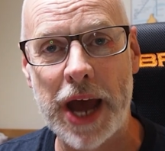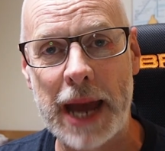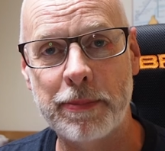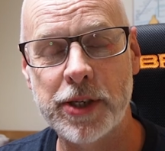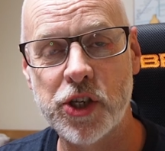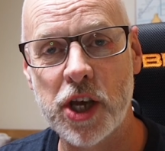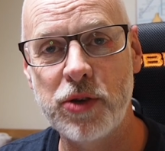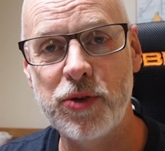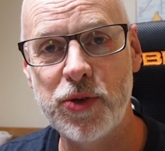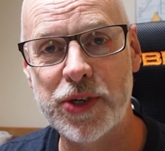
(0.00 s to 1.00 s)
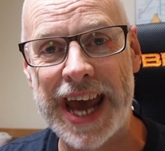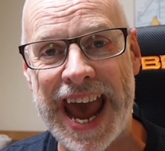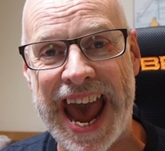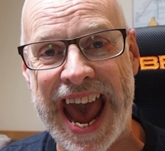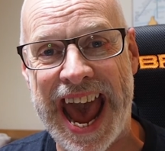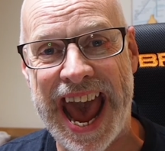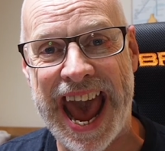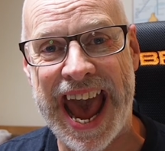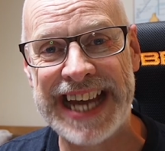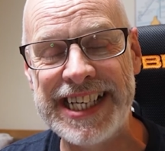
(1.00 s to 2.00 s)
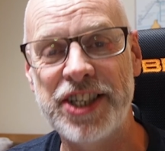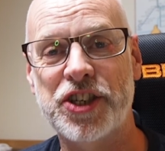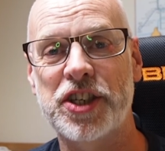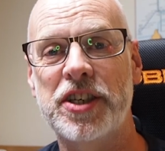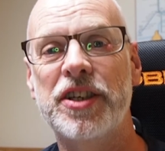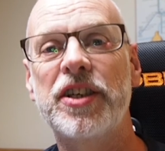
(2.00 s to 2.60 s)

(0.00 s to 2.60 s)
episode 8